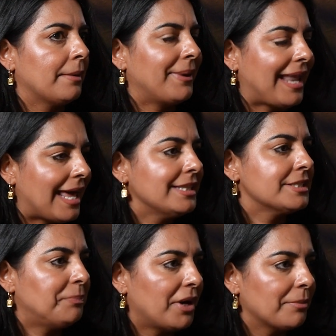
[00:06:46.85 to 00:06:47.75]
planning
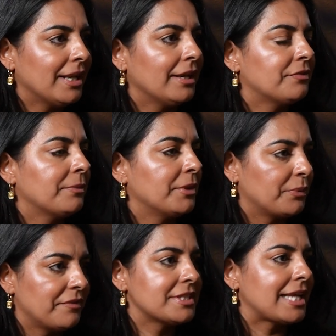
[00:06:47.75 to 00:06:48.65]
department from the
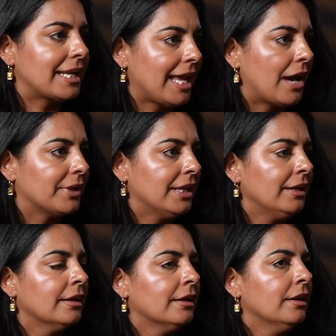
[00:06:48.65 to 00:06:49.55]
Riverside County.